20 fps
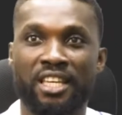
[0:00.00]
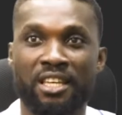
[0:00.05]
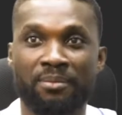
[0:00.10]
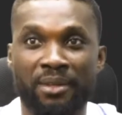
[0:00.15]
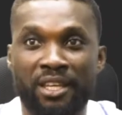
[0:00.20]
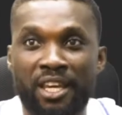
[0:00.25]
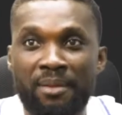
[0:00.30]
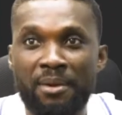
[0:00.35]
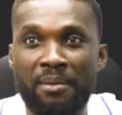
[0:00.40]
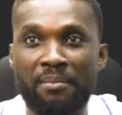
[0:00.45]

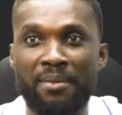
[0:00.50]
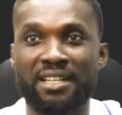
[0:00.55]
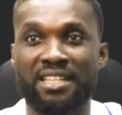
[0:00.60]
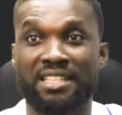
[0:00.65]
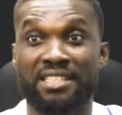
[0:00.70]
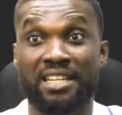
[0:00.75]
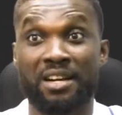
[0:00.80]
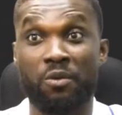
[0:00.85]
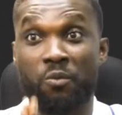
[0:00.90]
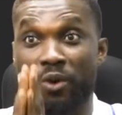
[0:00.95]
he became a
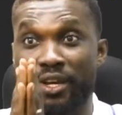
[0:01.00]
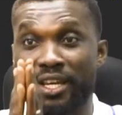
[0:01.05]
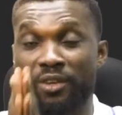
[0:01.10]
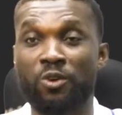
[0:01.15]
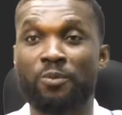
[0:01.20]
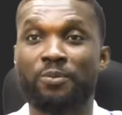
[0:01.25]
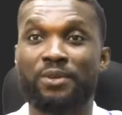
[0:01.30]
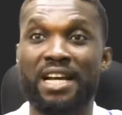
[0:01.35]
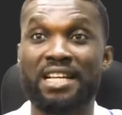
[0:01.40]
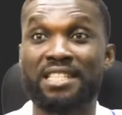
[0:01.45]
man and started
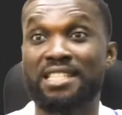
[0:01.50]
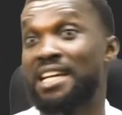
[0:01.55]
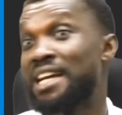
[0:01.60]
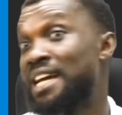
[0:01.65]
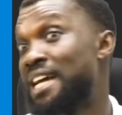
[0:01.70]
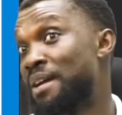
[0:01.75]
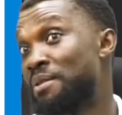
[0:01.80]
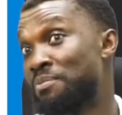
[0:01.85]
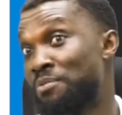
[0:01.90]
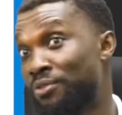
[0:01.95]
walking upright,
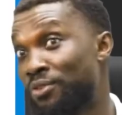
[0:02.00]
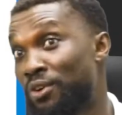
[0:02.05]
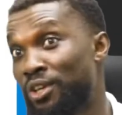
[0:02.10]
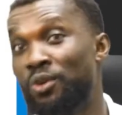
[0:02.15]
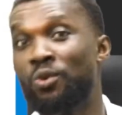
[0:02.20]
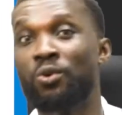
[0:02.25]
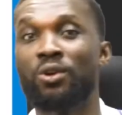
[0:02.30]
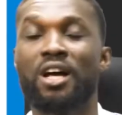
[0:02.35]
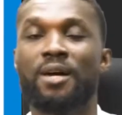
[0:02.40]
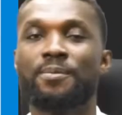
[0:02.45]
and
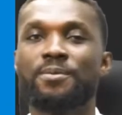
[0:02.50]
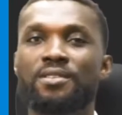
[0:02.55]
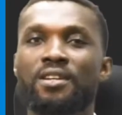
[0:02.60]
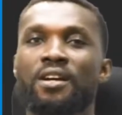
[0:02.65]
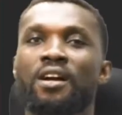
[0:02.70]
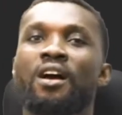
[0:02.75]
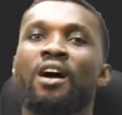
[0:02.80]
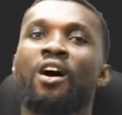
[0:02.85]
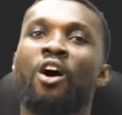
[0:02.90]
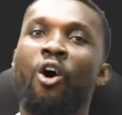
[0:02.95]
before he collapsed.